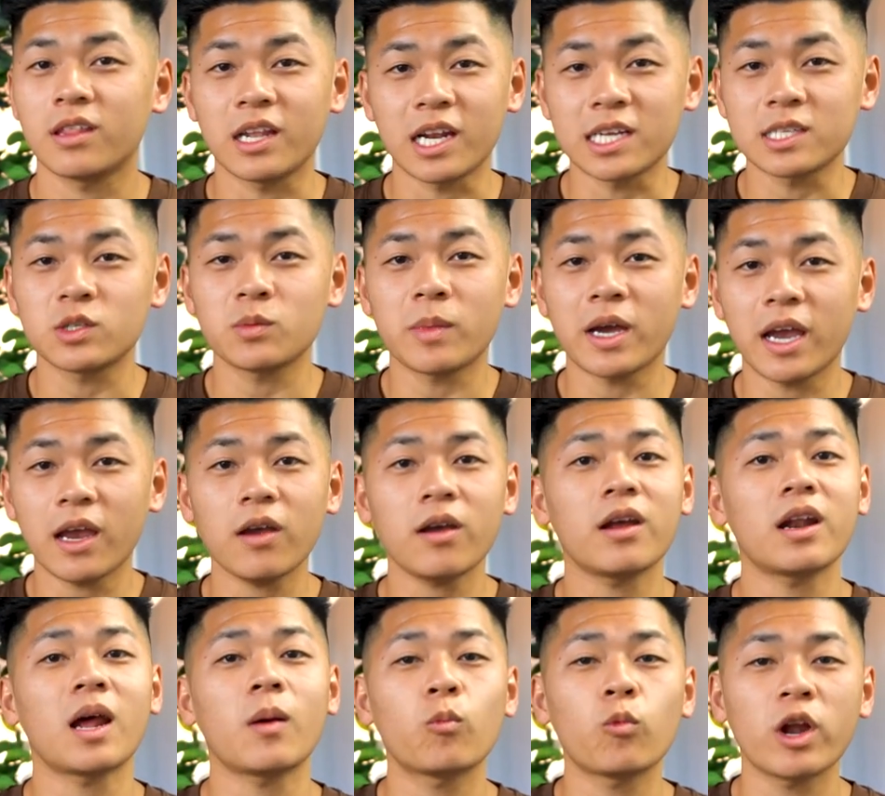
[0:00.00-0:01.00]
then I do my hair,
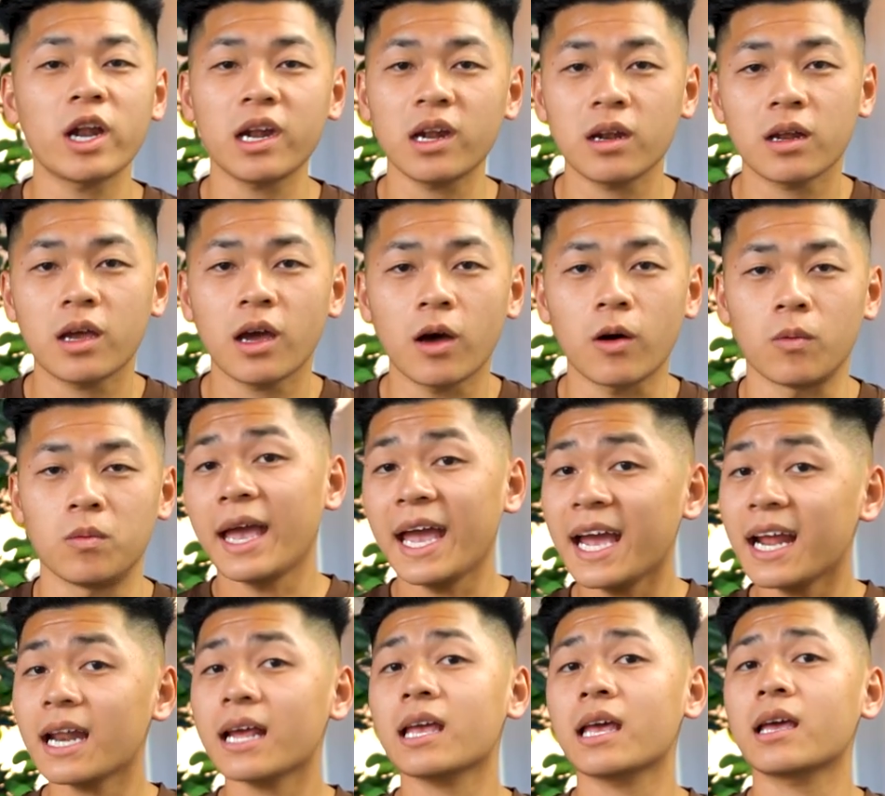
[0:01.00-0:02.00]
and I'm ready to go.
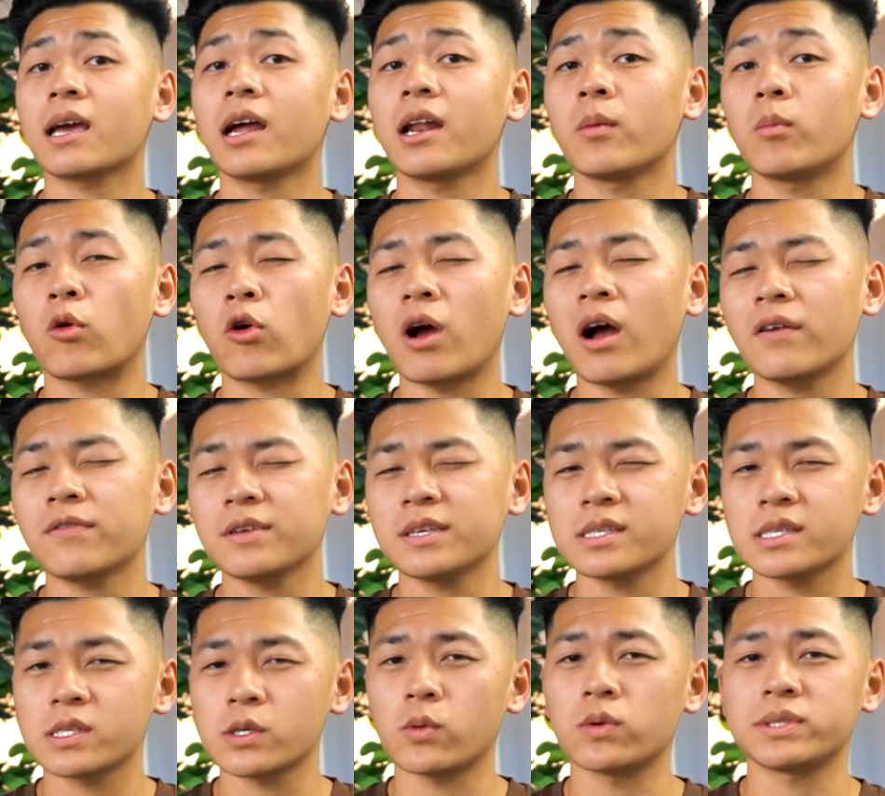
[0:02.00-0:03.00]
And I can cut it more often,
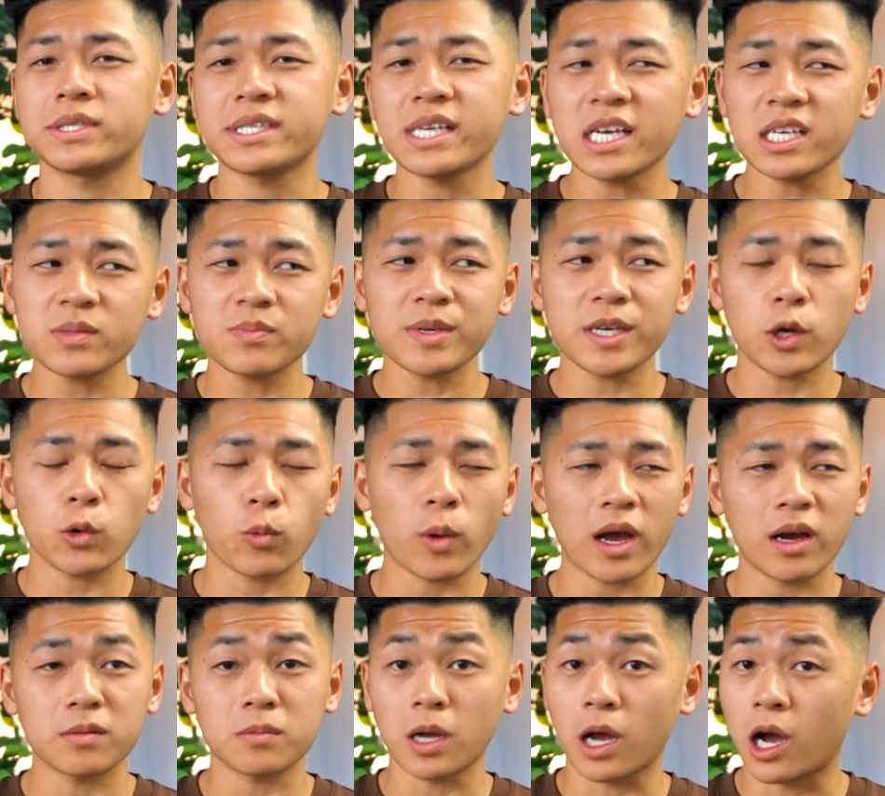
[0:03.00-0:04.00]
so it saves me
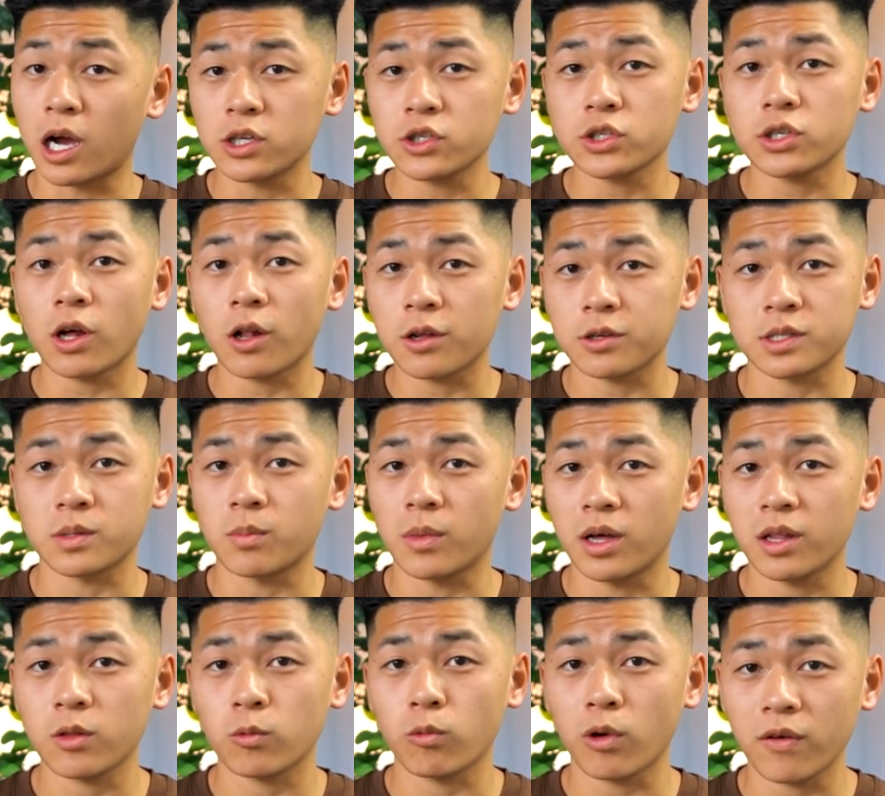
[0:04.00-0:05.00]
around $100 a
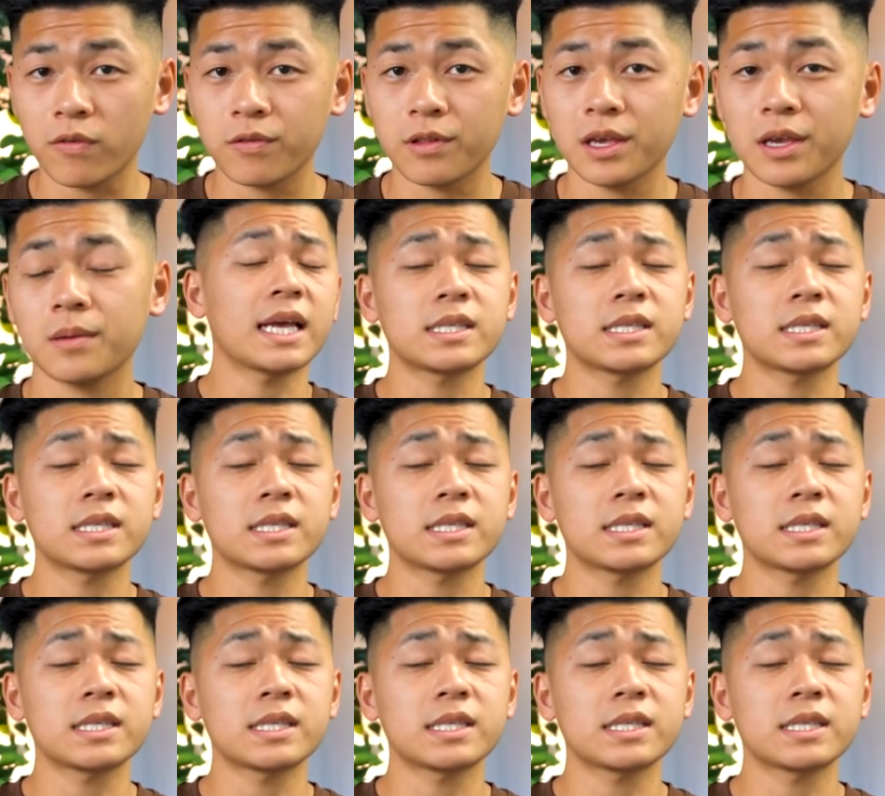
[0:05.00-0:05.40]
month, roughly.